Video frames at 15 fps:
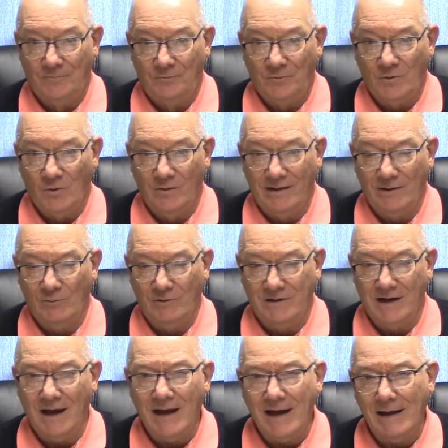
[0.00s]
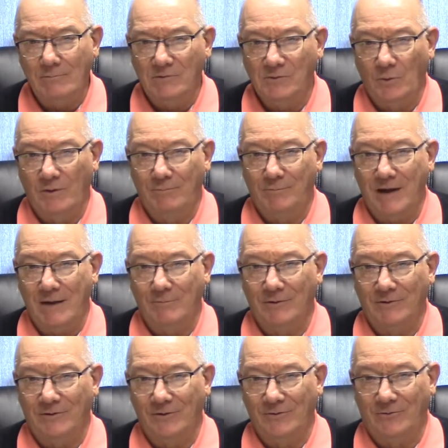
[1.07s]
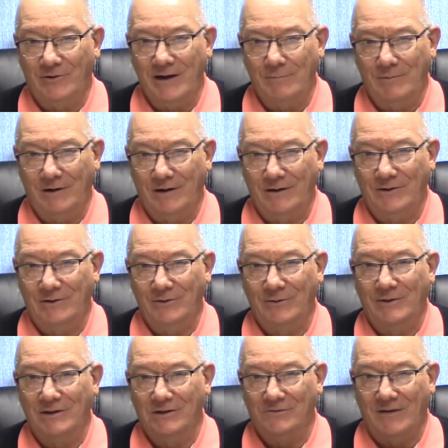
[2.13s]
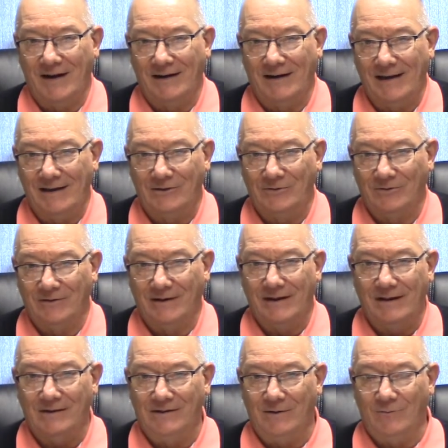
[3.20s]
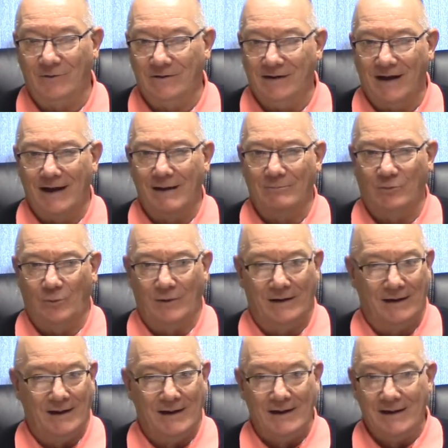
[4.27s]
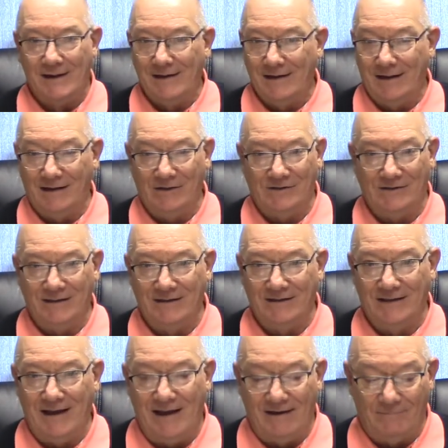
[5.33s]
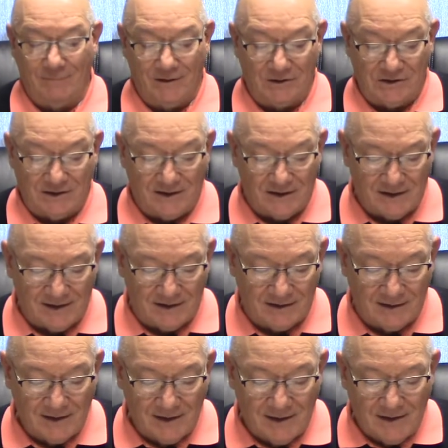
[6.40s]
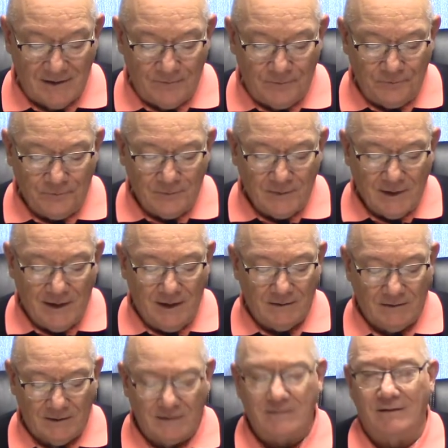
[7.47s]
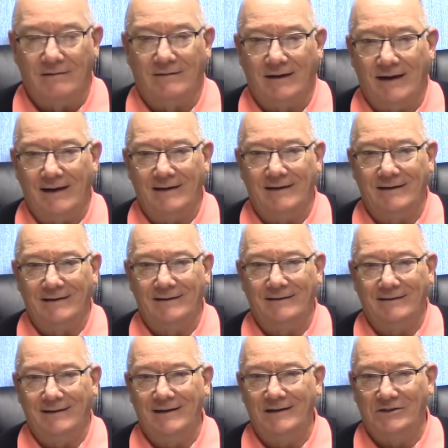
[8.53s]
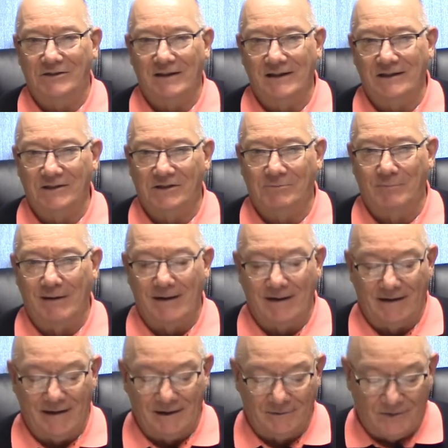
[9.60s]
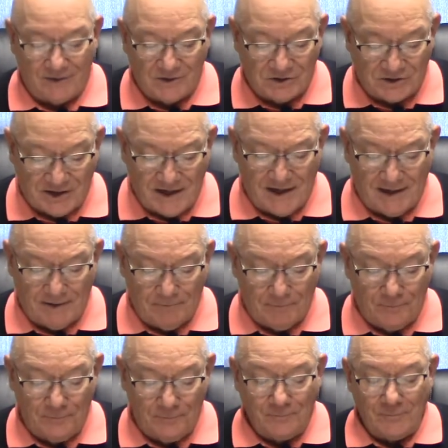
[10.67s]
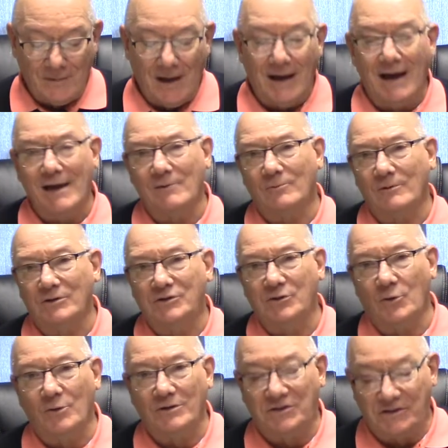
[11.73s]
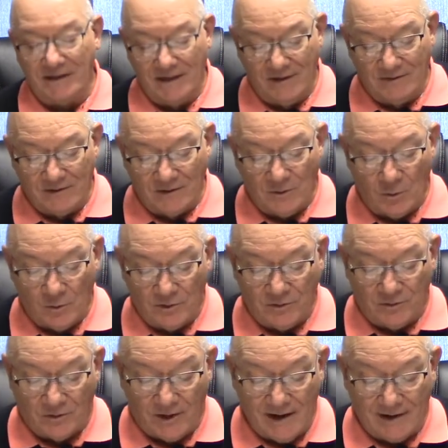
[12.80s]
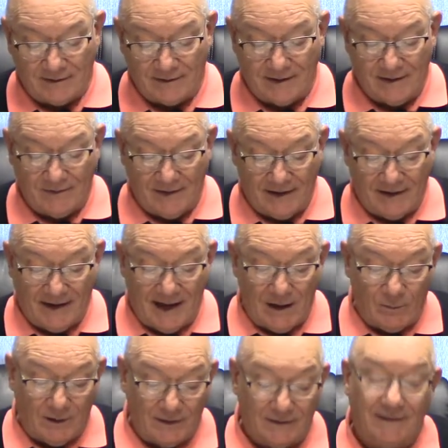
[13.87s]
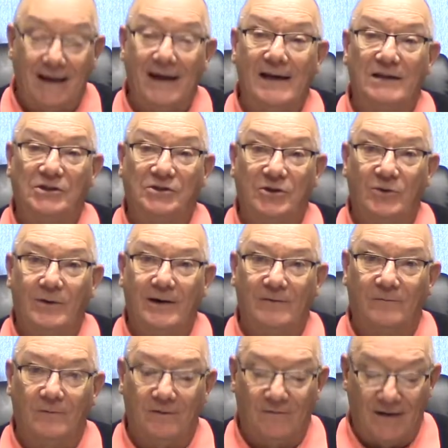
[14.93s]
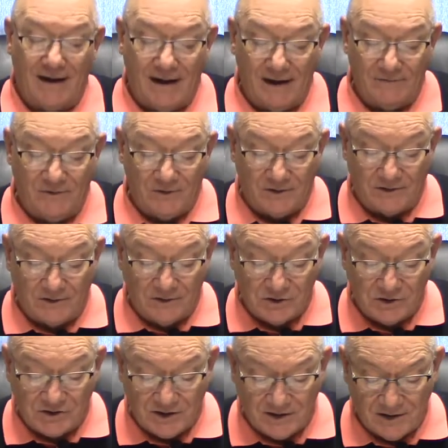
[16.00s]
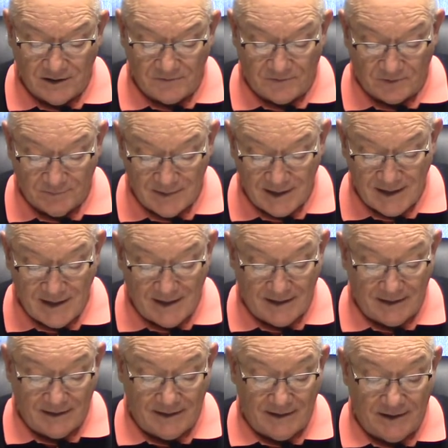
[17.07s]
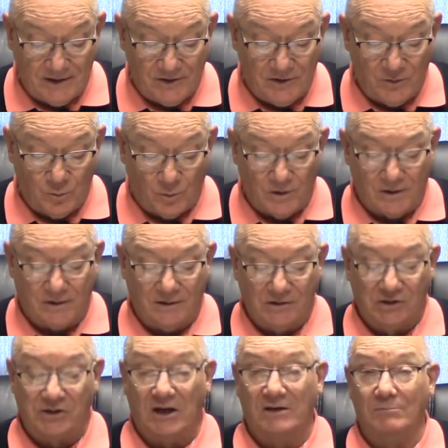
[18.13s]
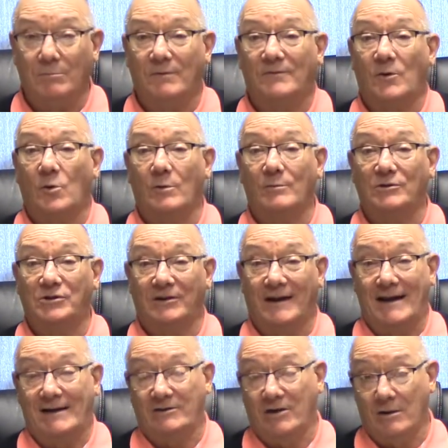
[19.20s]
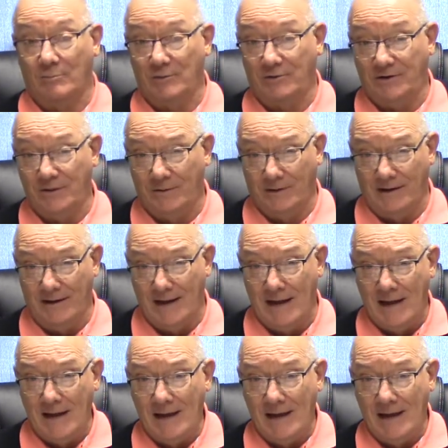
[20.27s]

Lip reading: Well, there were times when people contributed to his financial needs. There were times when he just didn't have much at all. He looked at that and he says, beginning in verse 10, I rejoiced in the Lord greatly that now at last you have revived your concern for me. Indeed, you were concerned before, but you lacked opportunity.